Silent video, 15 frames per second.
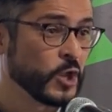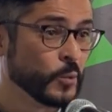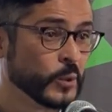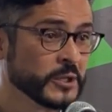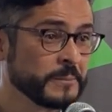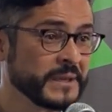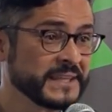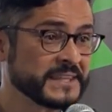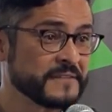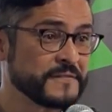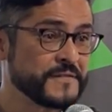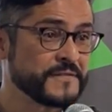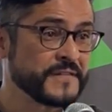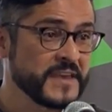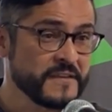it would be
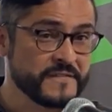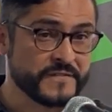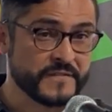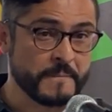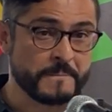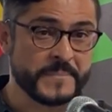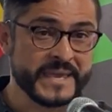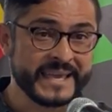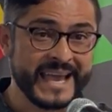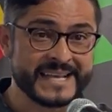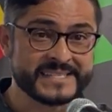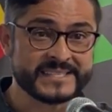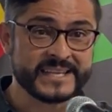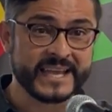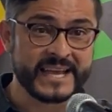the fifth
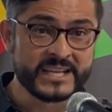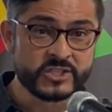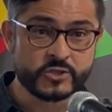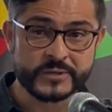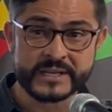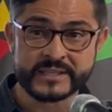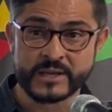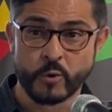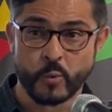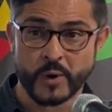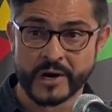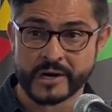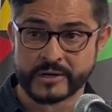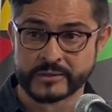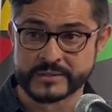biggest country in the
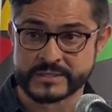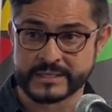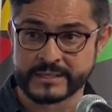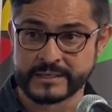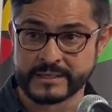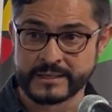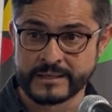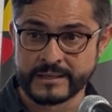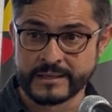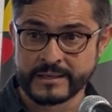world.